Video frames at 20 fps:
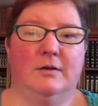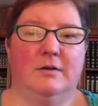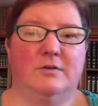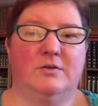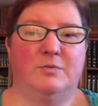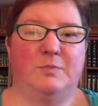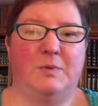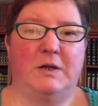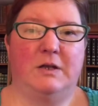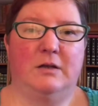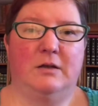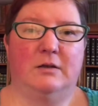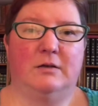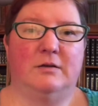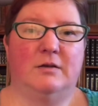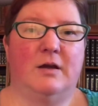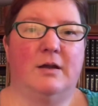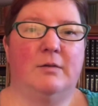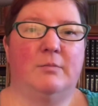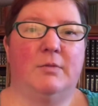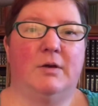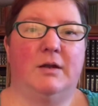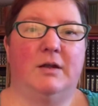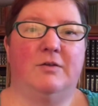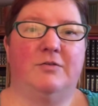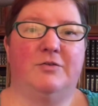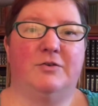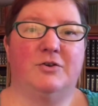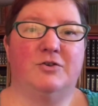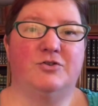spend a ton of
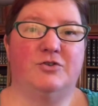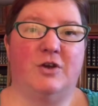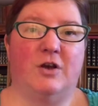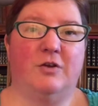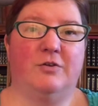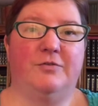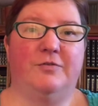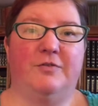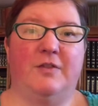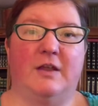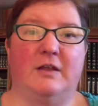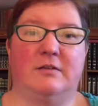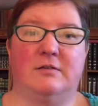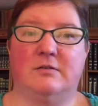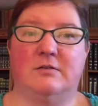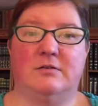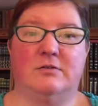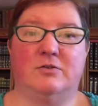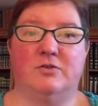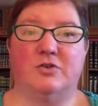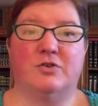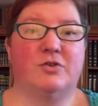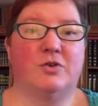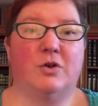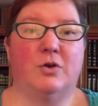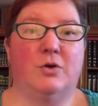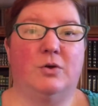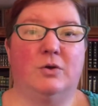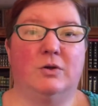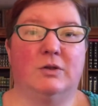money for a shelf that's just
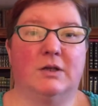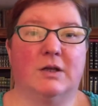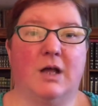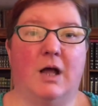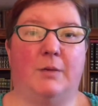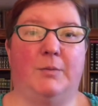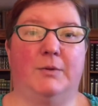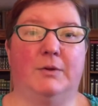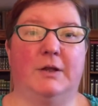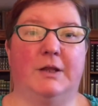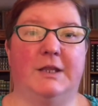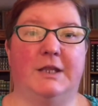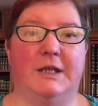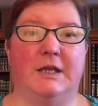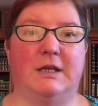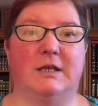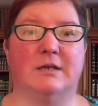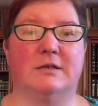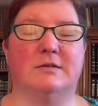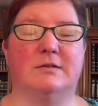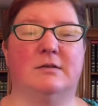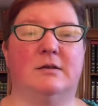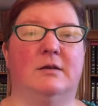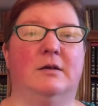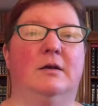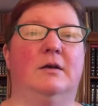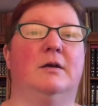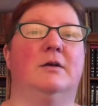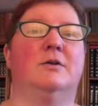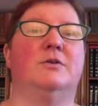going to hold a couple of things.
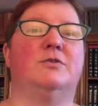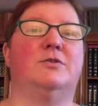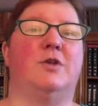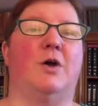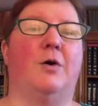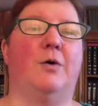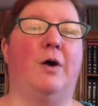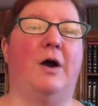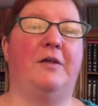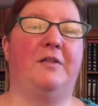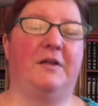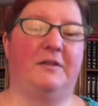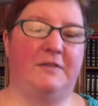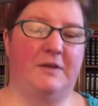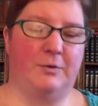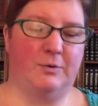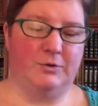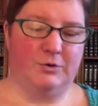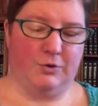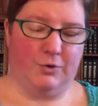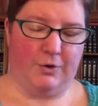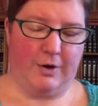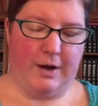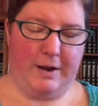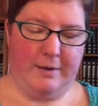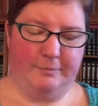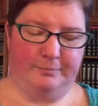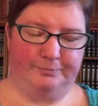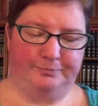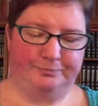So I thought that was
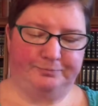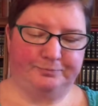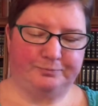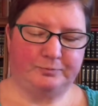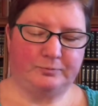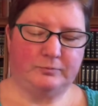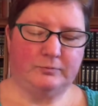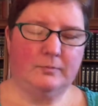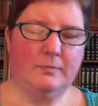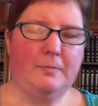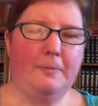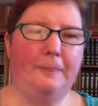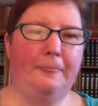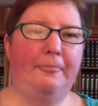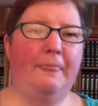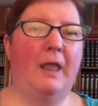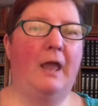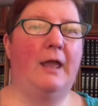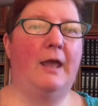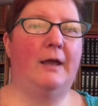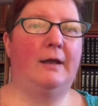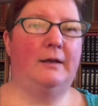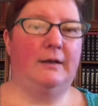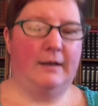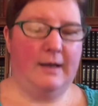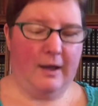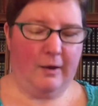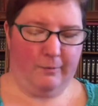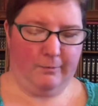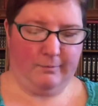great.
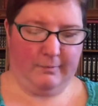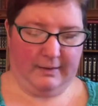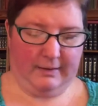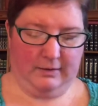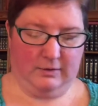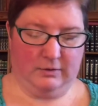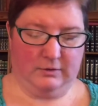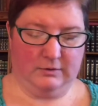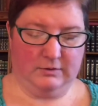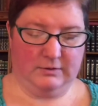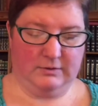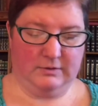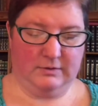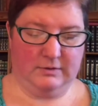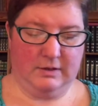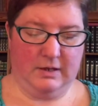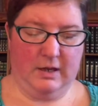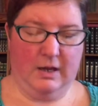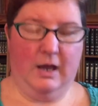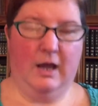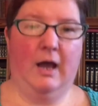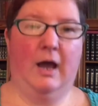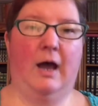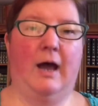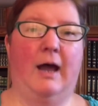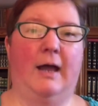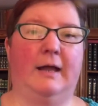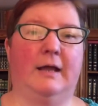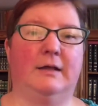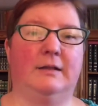And now Michael's.
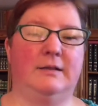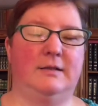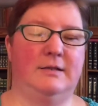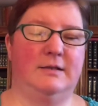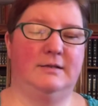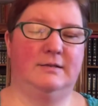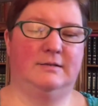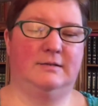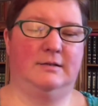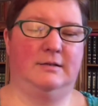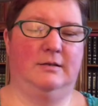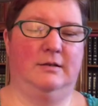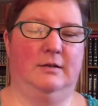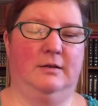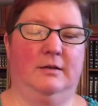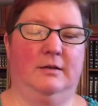I got these